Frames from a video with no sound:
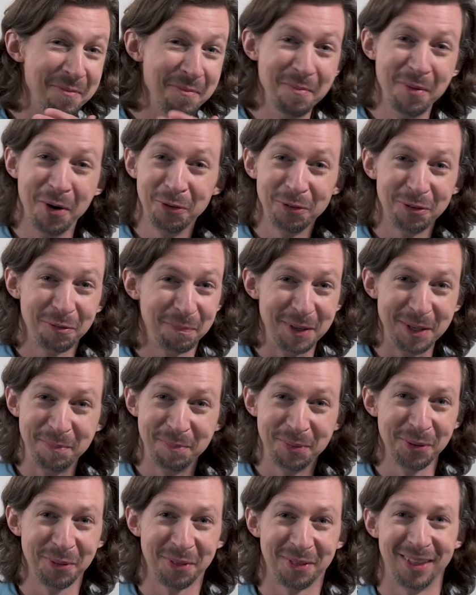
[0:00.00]
Most
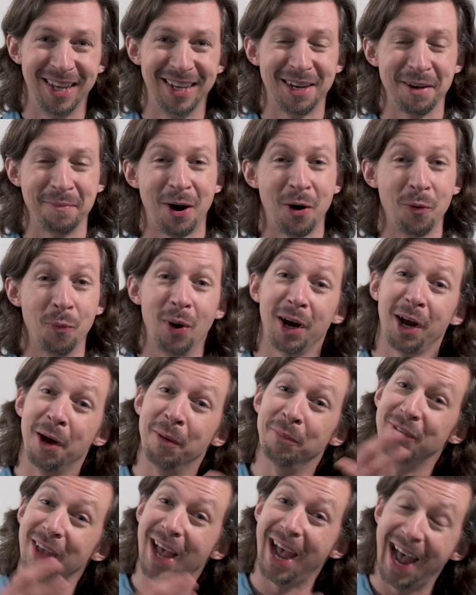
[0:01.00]
people think about what
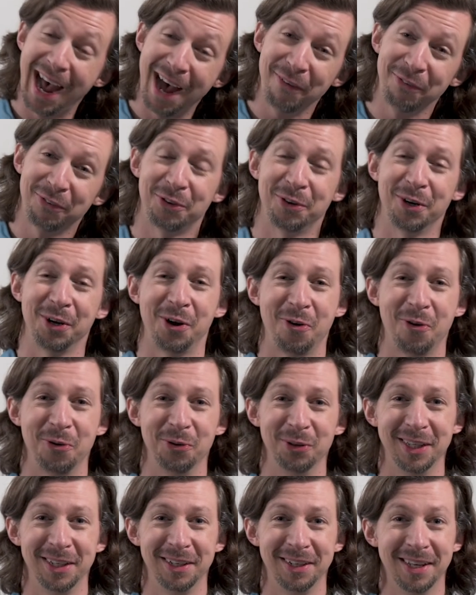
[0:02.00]
comes after a
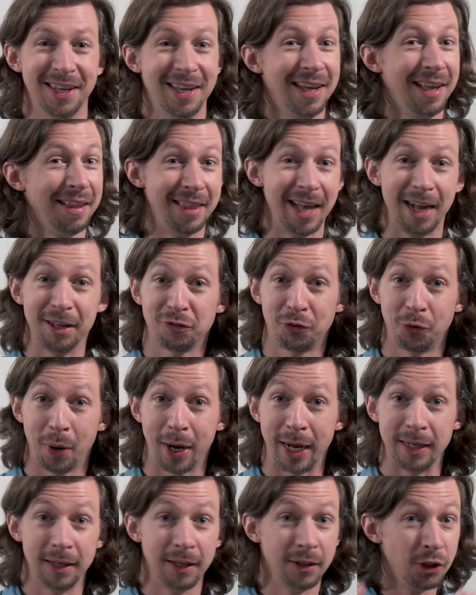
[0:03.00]
colon. That's
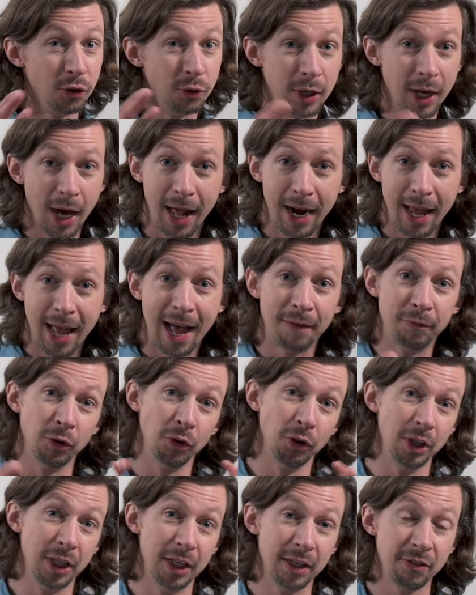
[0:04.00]
great. You gotta have a
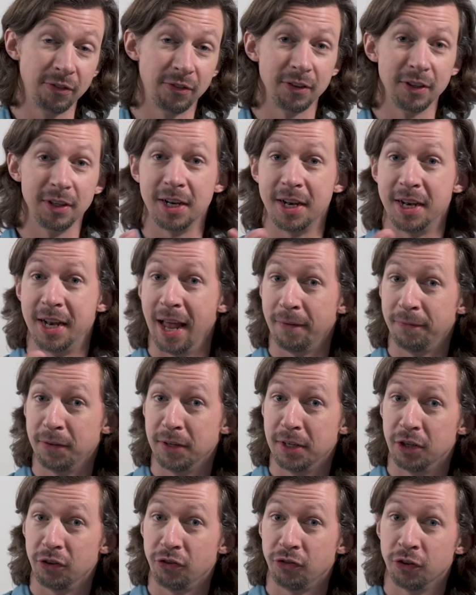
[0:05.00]
list,
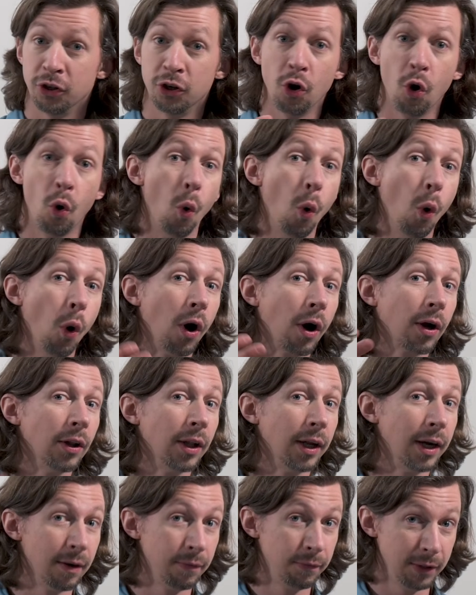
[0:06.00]
definition, or
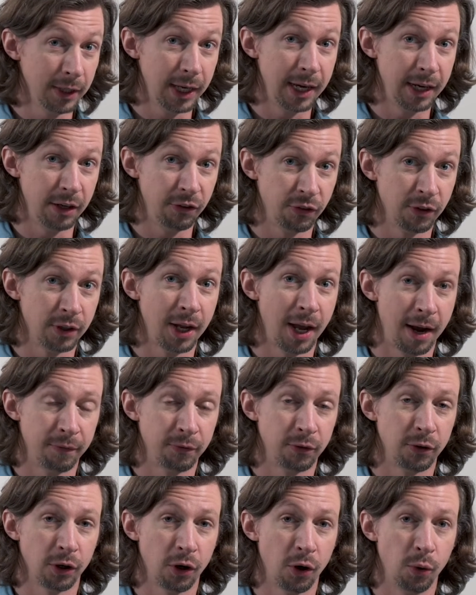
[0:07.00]
clarification
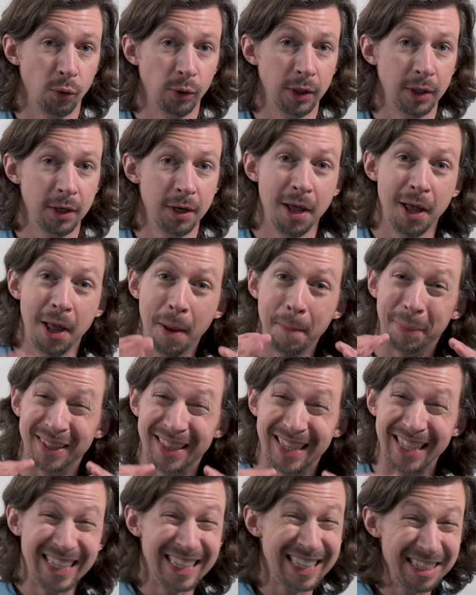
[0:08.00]
after a colon, but
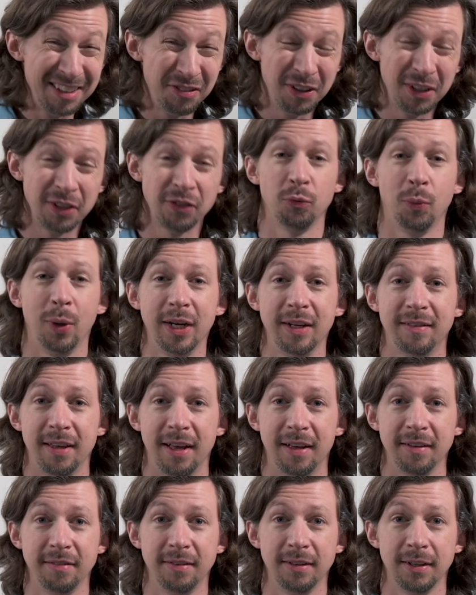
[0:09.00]
the easiest way to
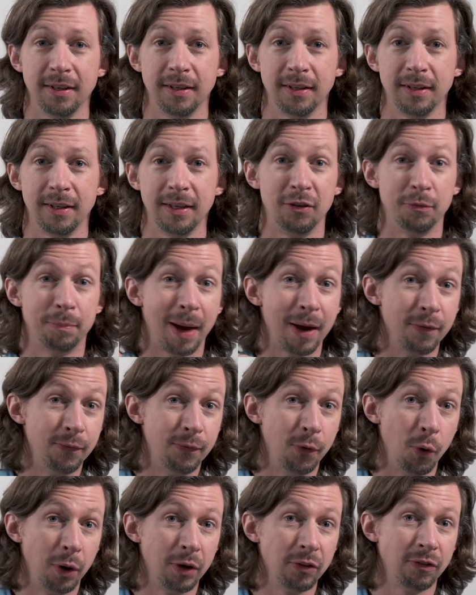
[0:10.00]
test it is by
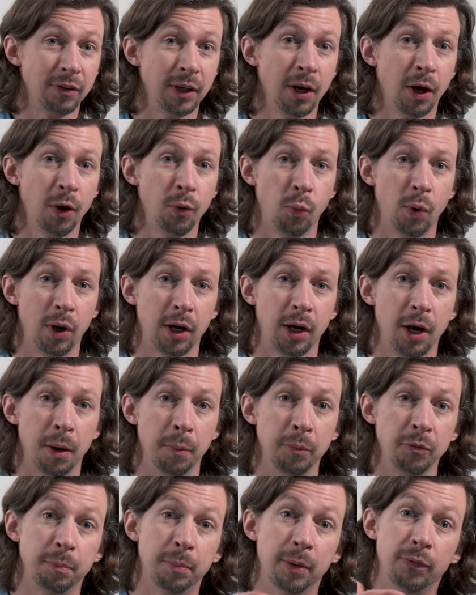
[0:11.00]
focusing on what
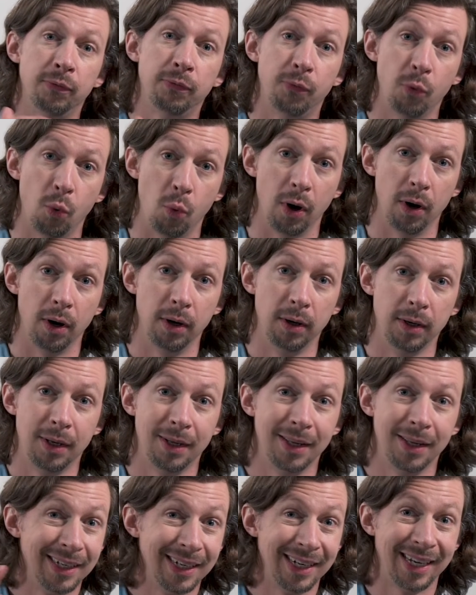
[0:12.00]
comes before.
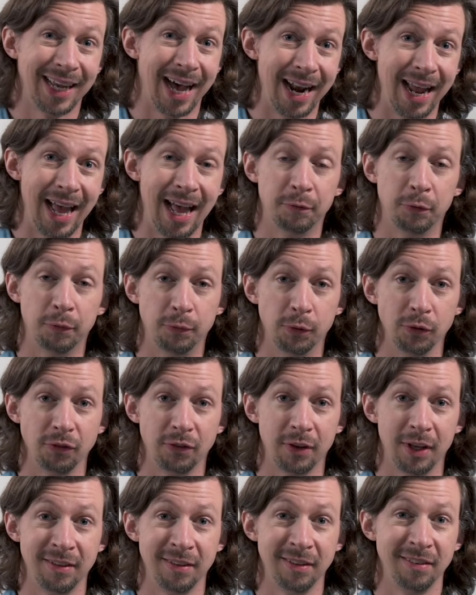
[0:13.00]
Gotta have a full
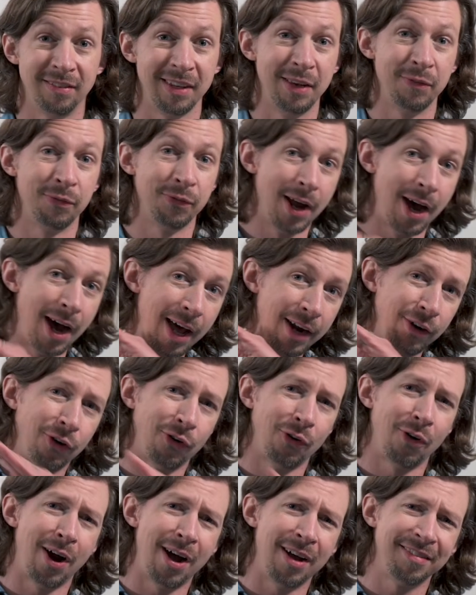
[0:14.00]
sentence. If not,
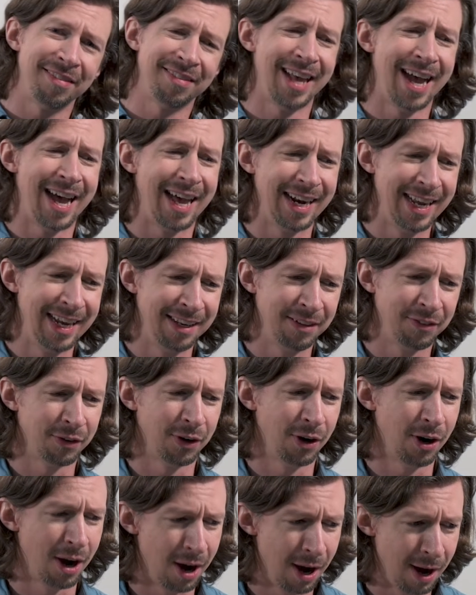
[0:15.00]
cross that
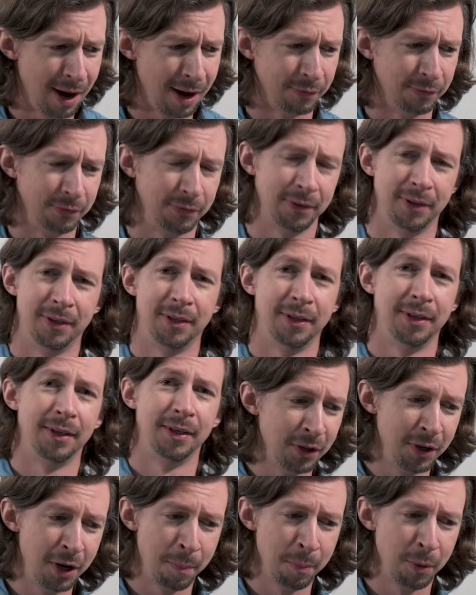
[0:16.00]
answer off.
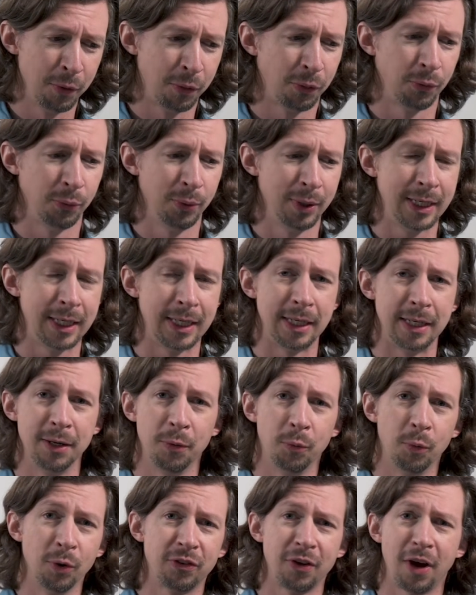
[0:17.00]
Number 3,
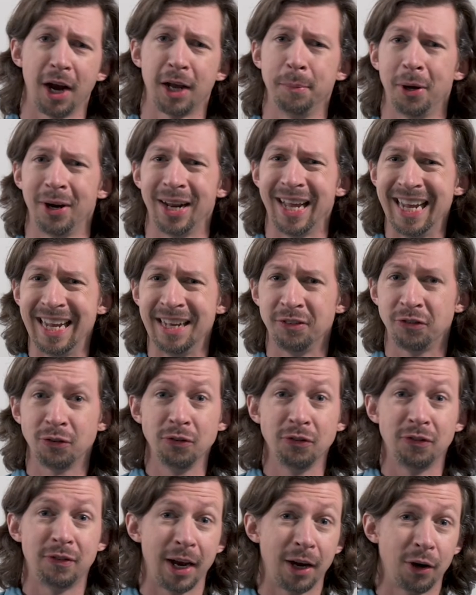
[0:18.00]
we're talking about
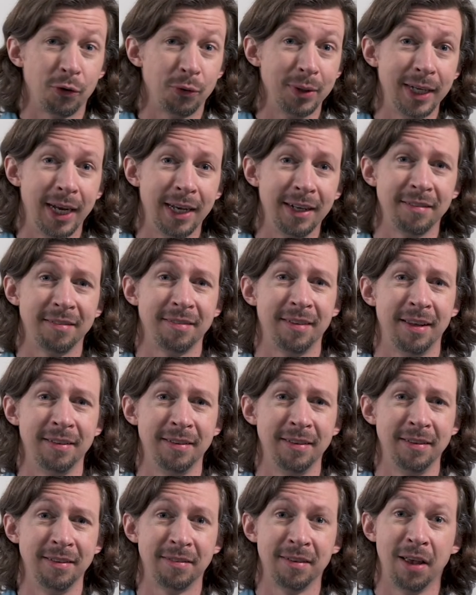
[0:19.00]
answers that create a
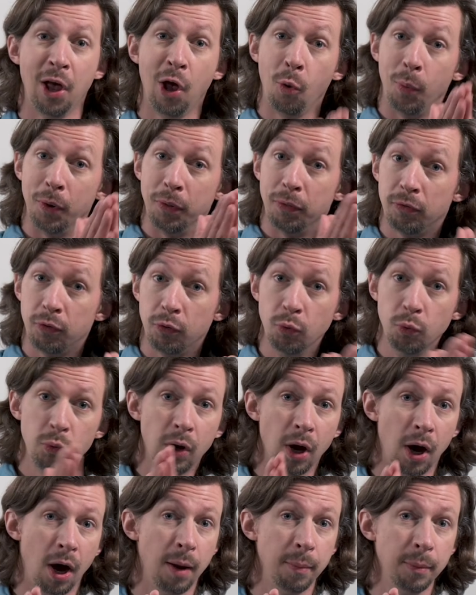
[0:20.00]
sentence with 2
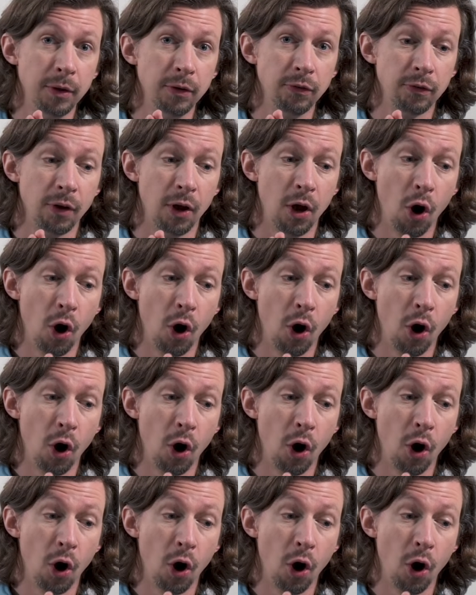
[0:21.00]
commas